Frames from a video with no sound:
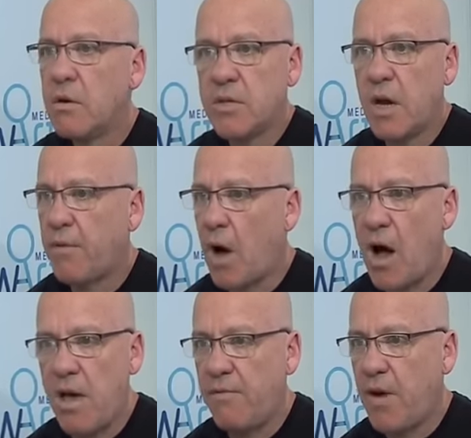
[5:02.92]
So if
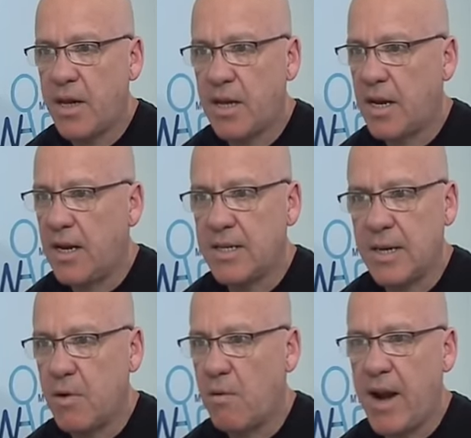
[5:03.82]
I, if I can get in
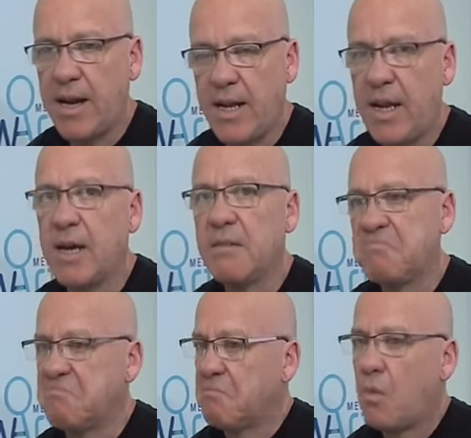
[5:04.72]
somewhere around here,
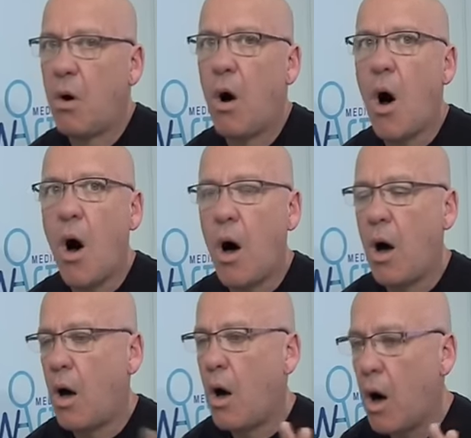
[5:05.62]

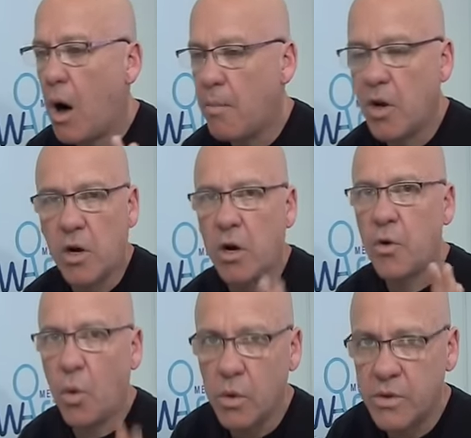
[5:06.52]
oh my
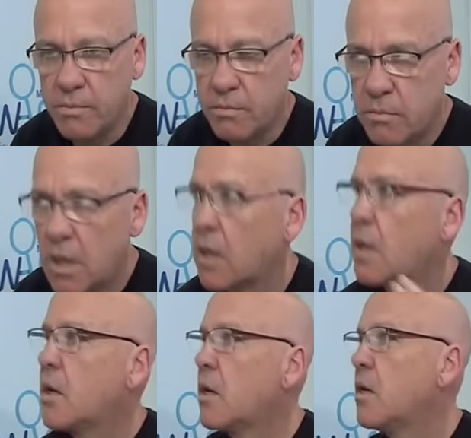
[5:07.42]
God, awesome.
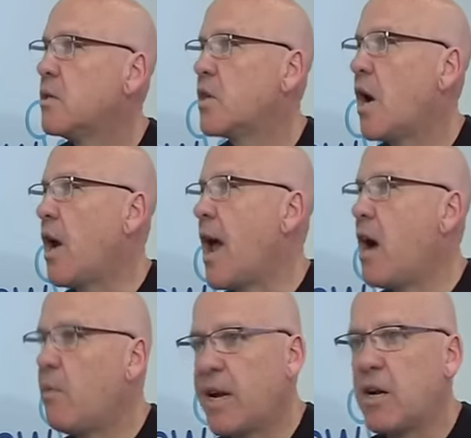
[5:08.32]
So
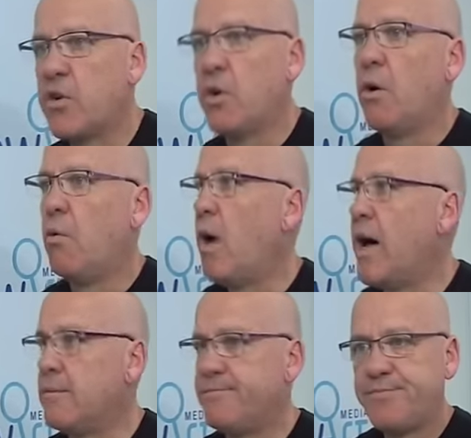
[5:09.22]
how are we going to do it?
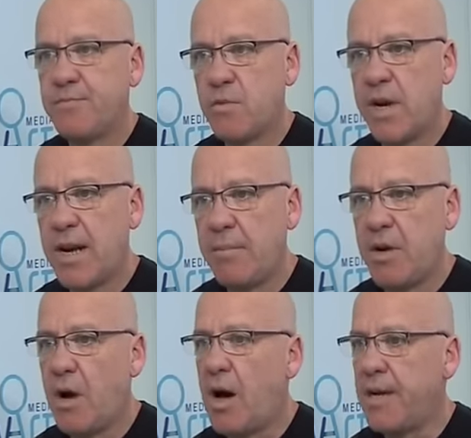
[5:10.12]
Well, we're at number
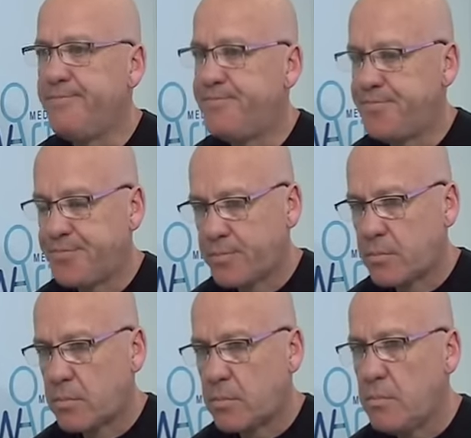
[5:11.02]
nine.
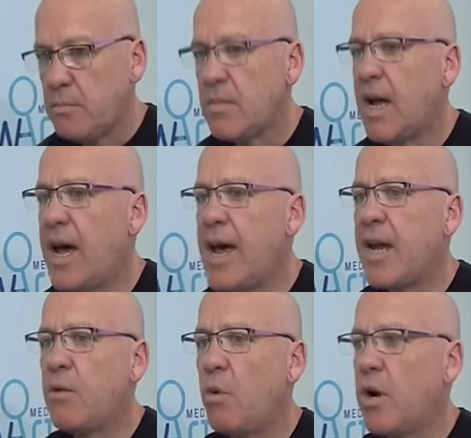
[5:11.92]

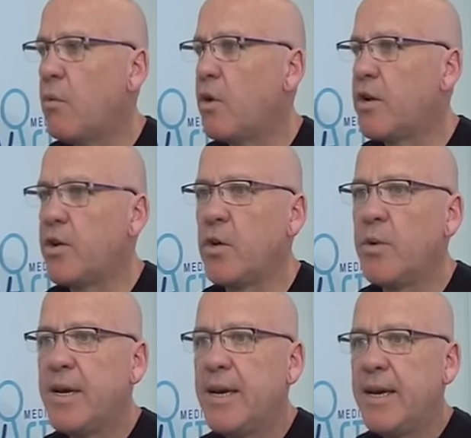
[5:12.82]
And what I want to do
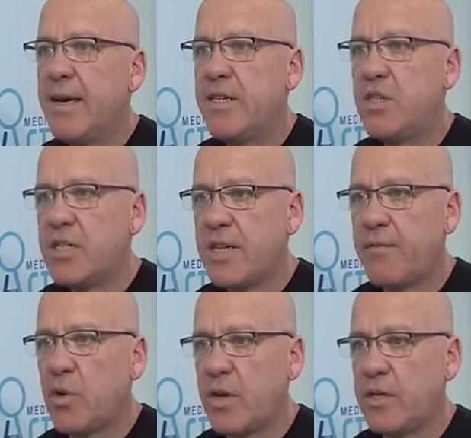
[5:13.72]
is just
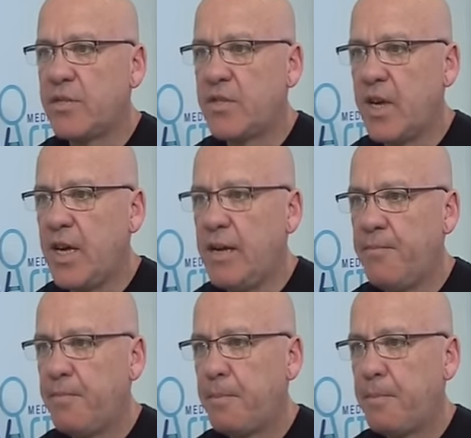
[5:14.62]
have a look and see